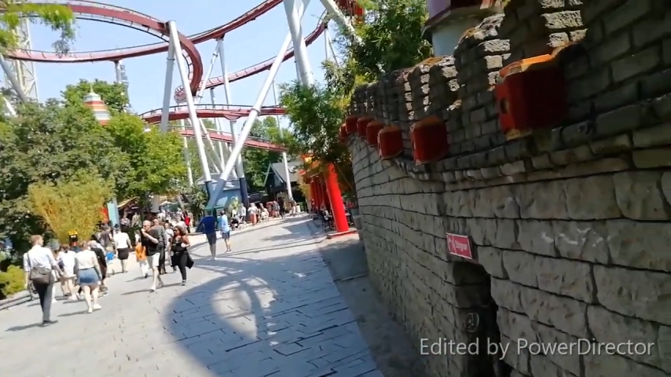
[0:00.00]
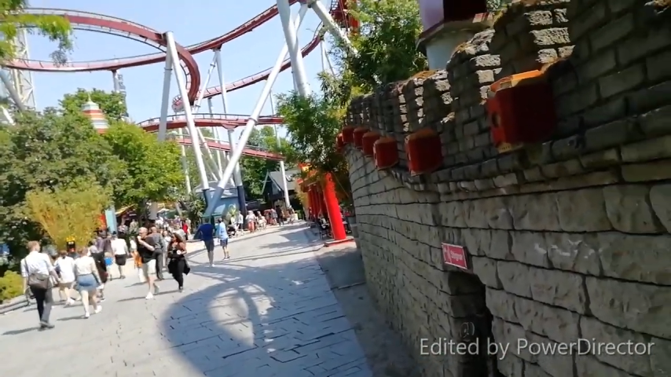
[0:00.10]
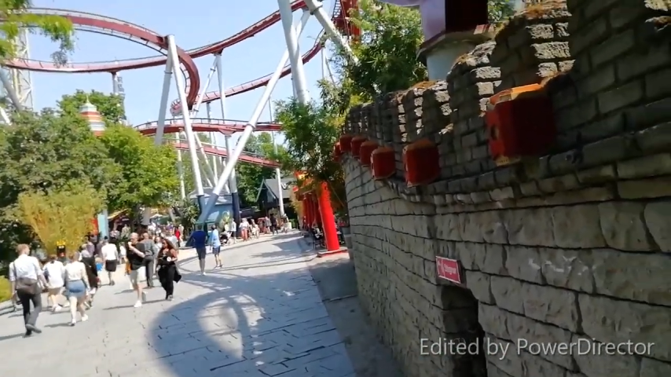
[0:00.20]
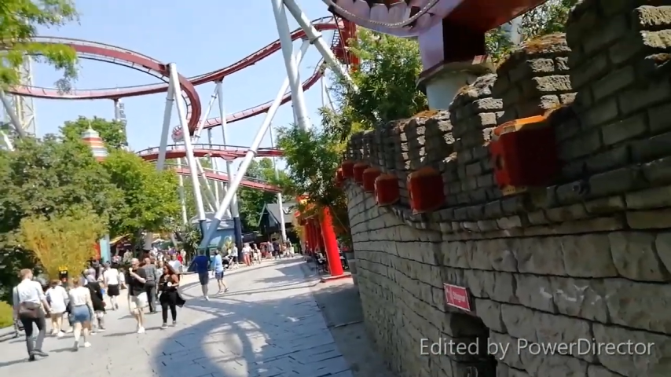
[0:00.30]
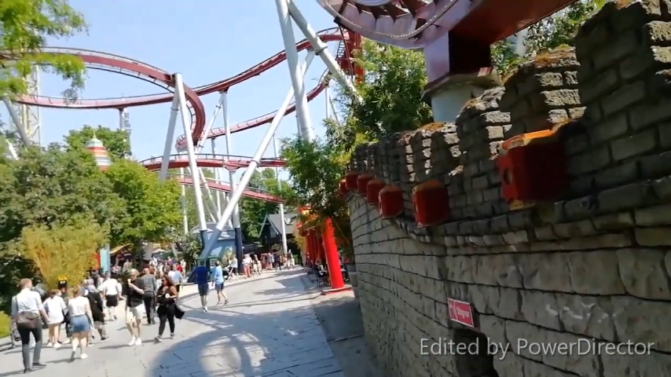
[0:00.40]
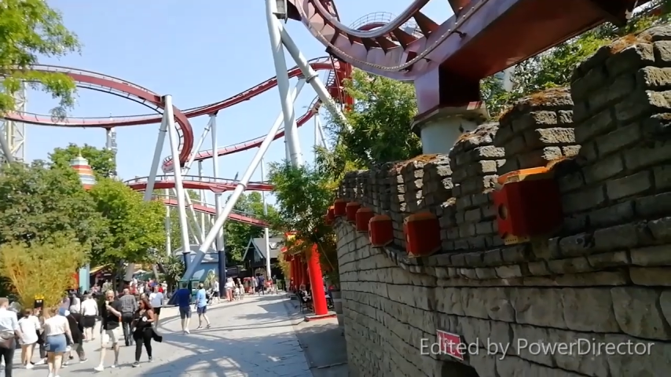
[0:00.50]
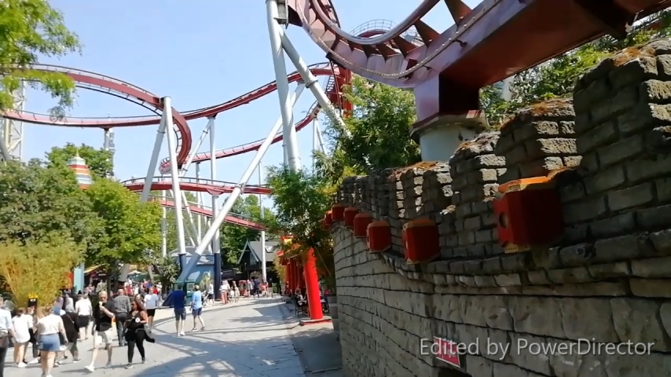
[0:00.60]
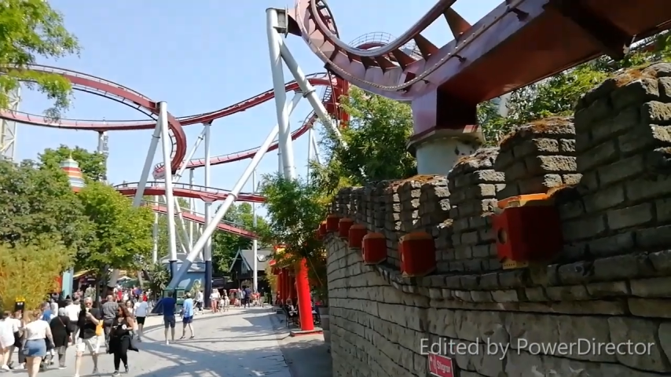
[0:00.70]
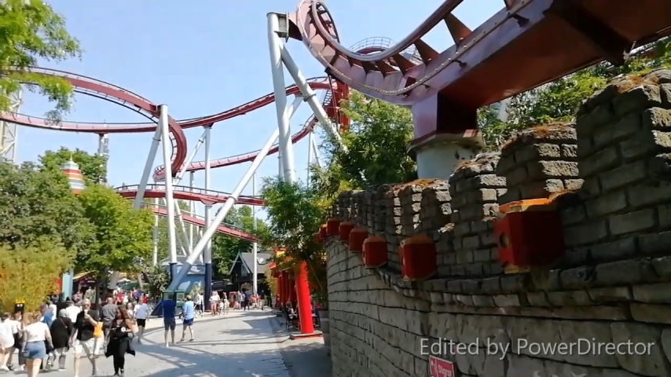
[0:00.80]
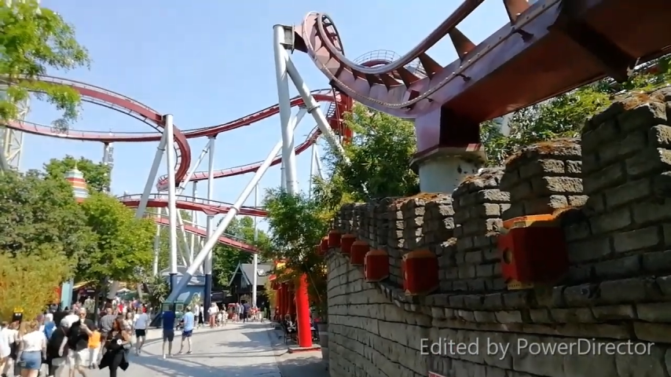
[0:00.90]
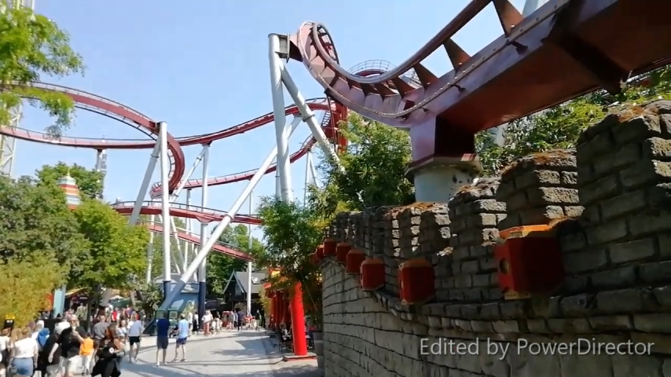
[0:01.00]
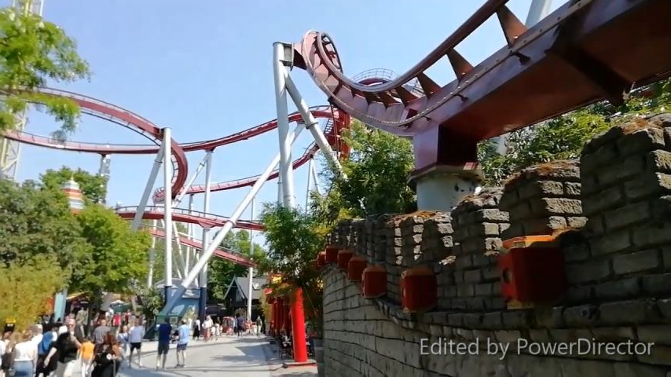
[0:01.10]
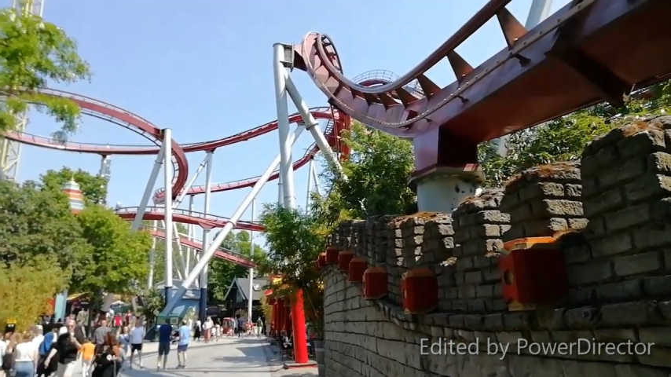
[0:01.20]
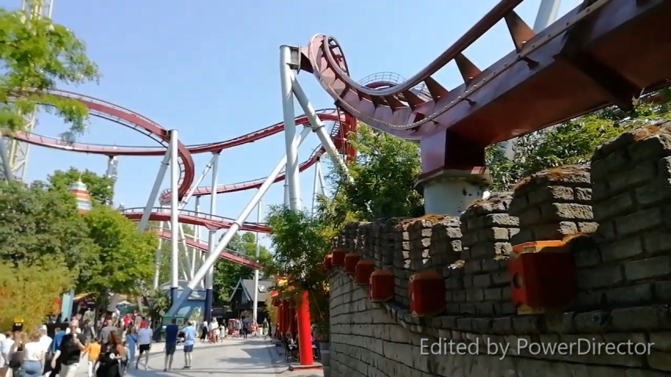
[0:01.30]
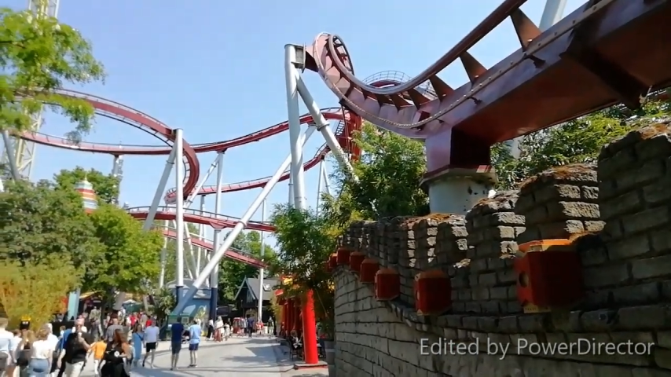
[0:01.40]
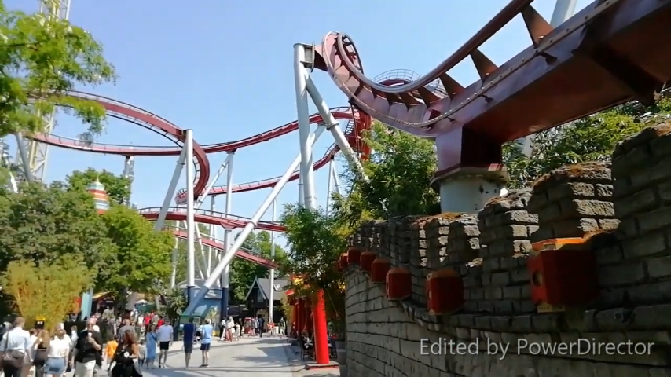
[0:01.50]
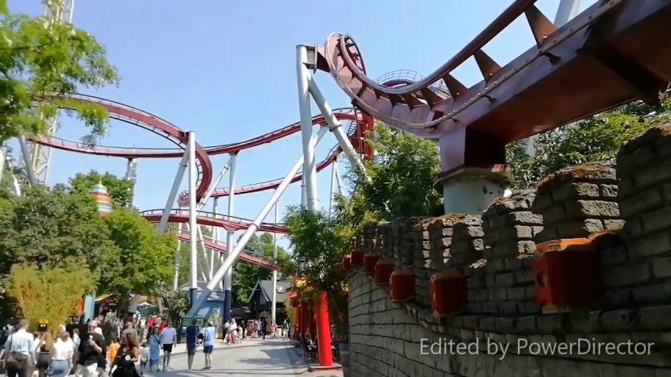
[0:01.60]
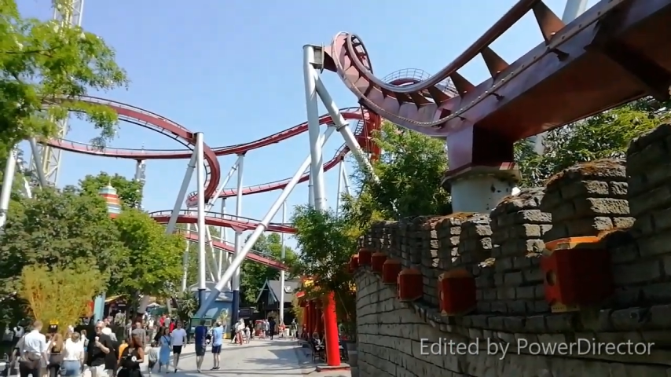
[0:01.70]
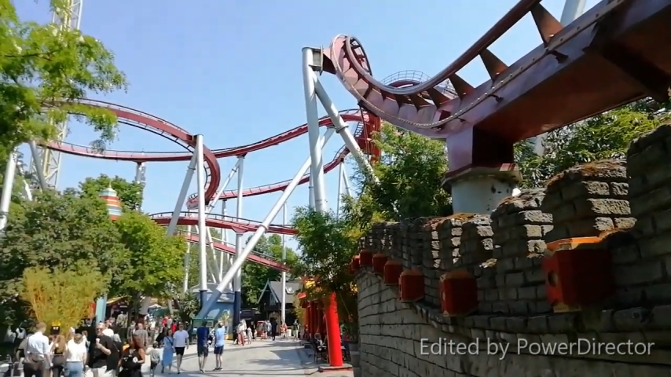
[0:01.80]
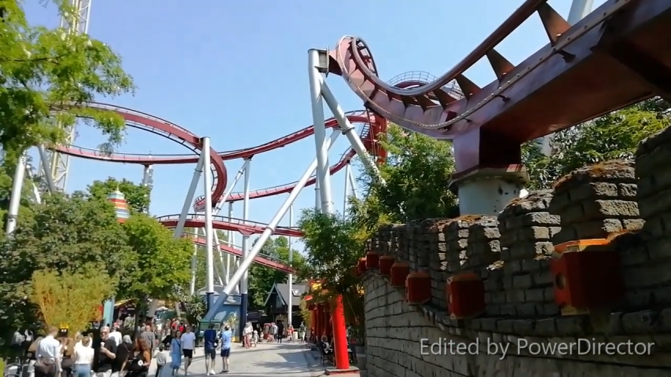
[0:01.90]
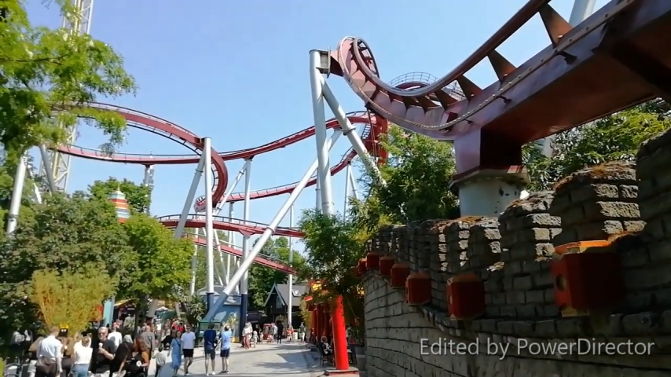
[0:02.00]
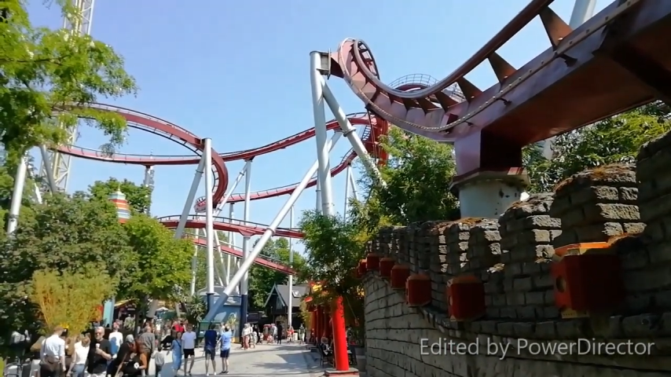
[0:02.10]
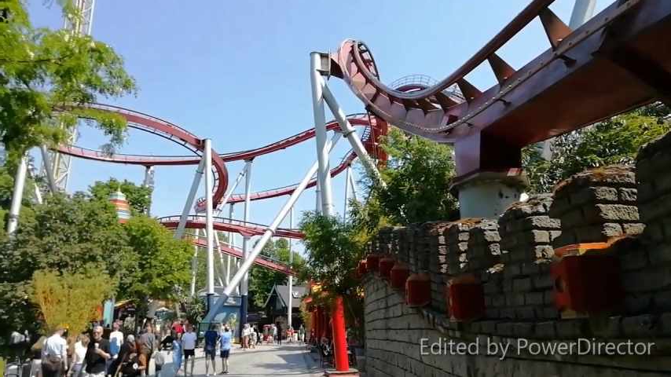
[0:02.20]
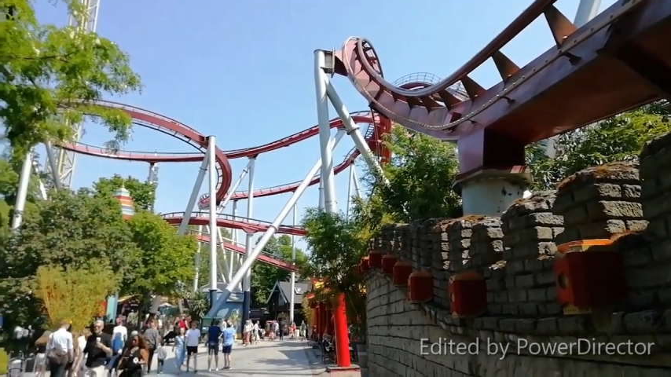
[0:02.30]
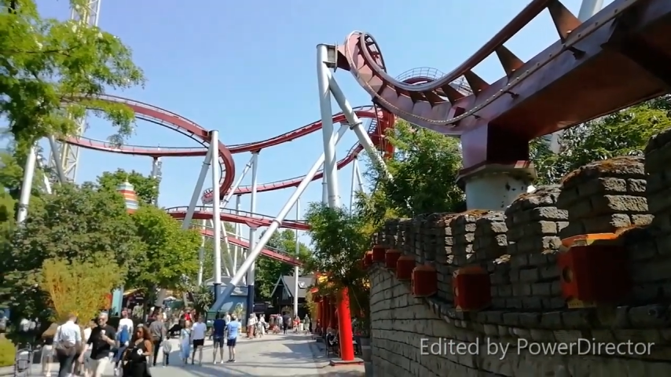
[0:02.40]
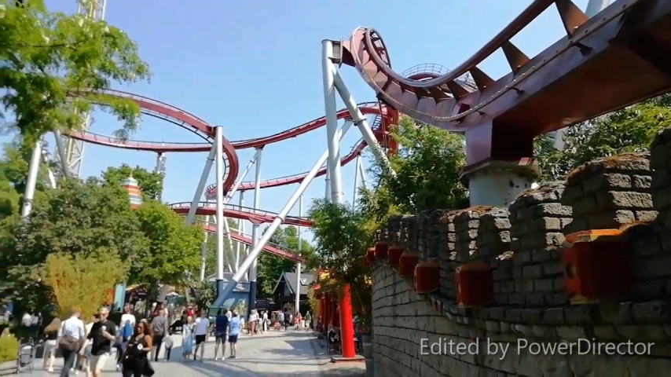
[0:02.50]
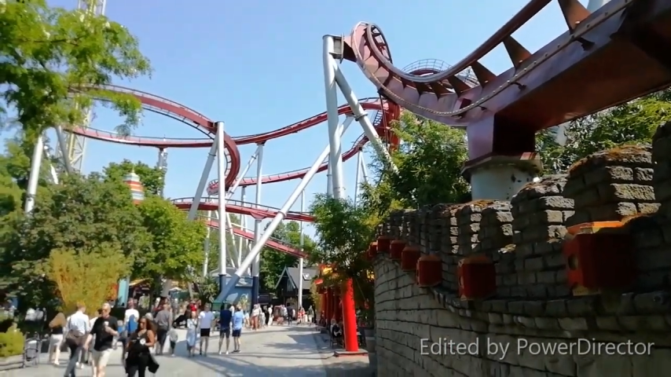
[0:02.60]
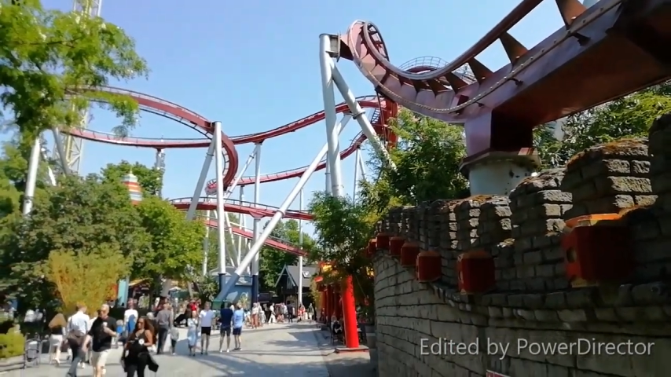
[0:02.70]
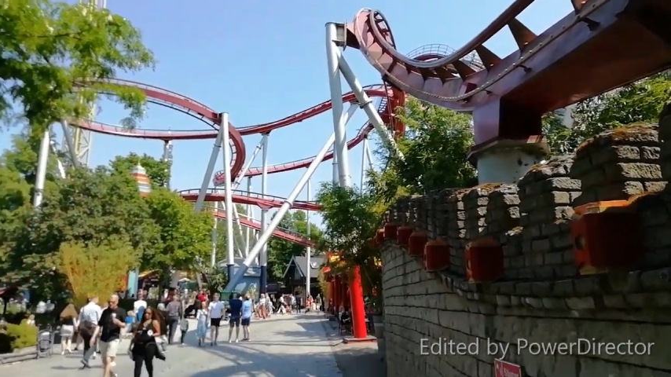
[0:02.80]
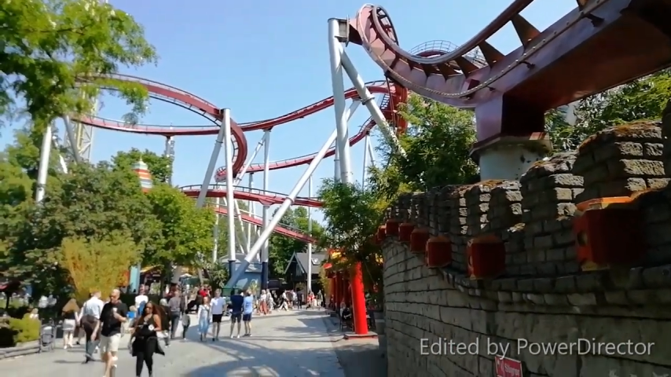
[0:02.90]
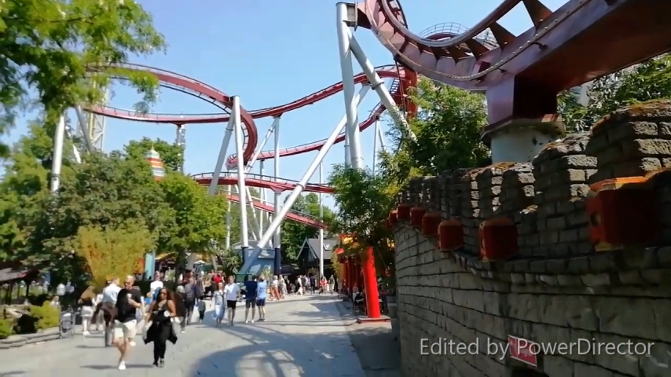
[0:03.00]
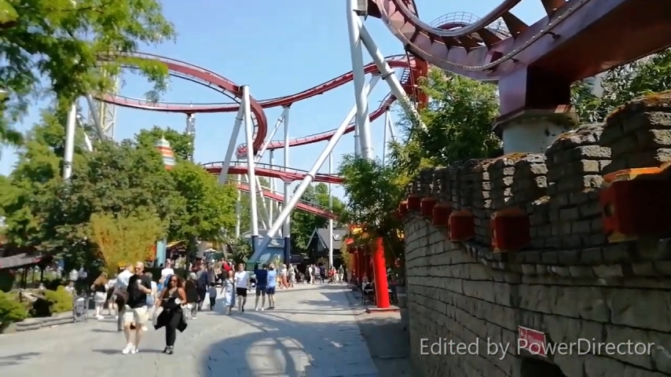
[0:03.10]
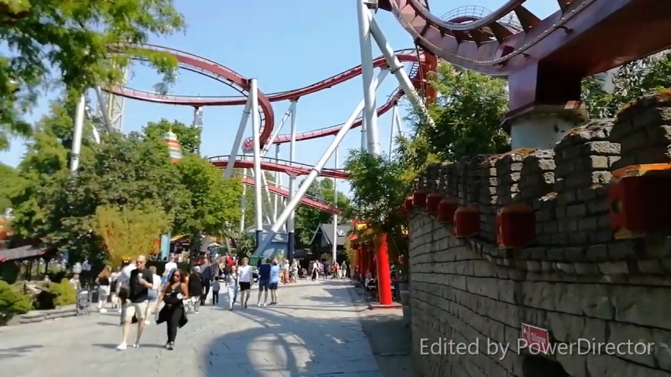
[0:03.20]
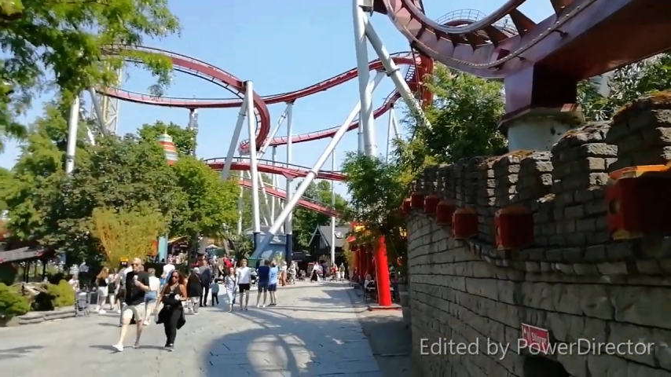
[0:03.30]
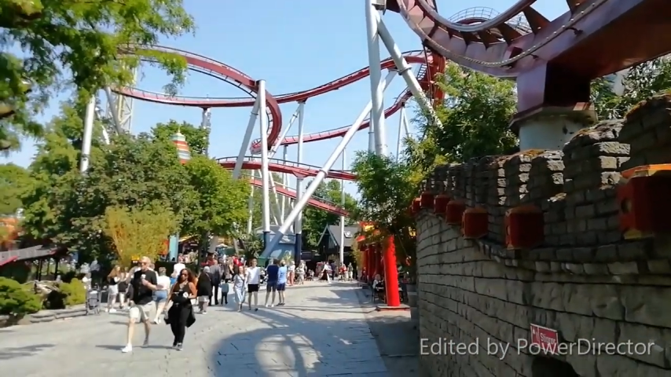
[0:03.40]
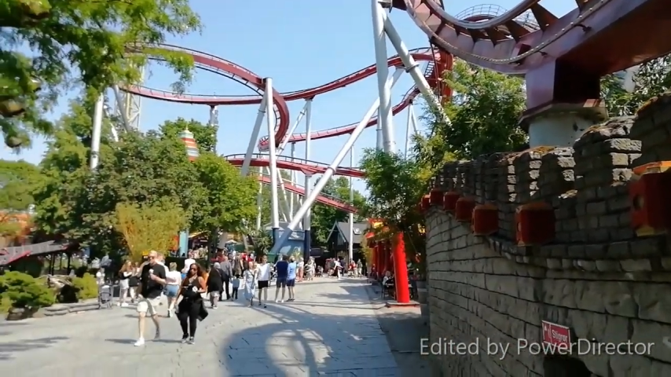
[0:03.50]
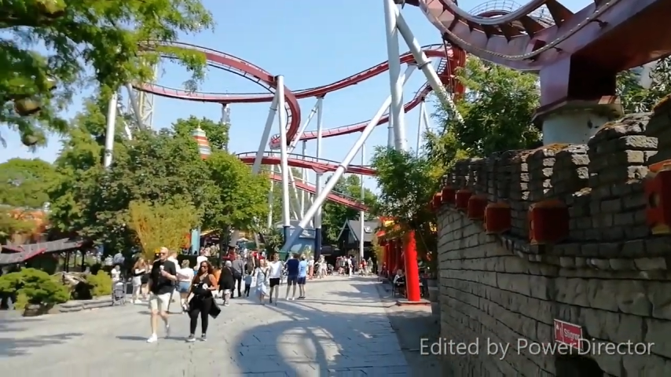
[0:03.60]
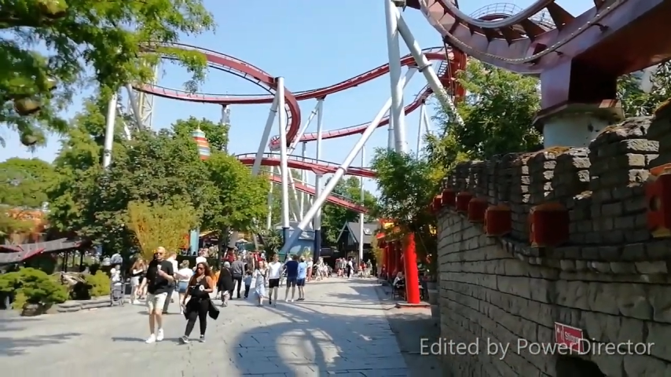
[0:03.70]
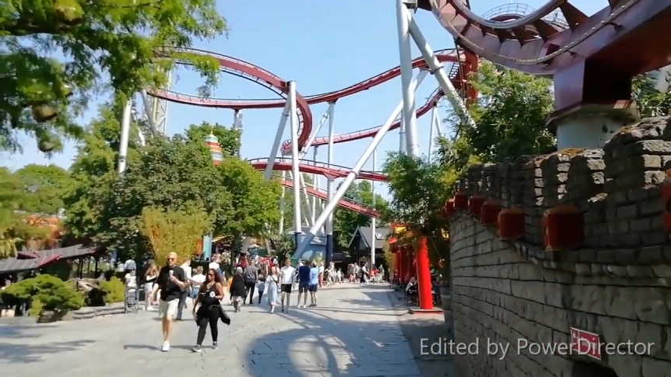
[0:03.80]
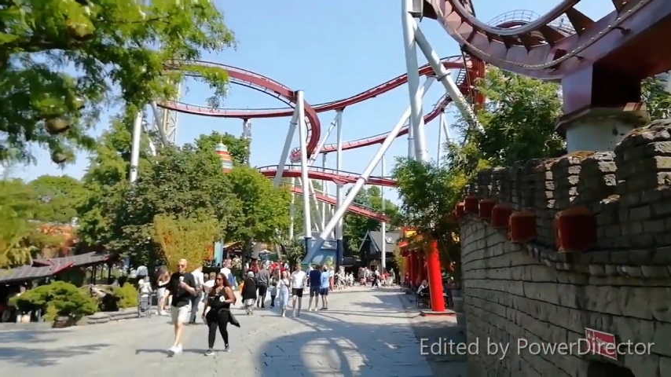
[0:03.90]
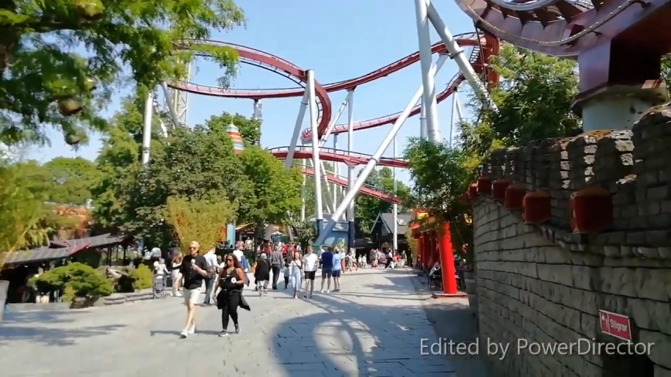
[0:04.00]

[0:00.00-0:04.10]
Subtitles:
No face is visible, so there are no lips to read.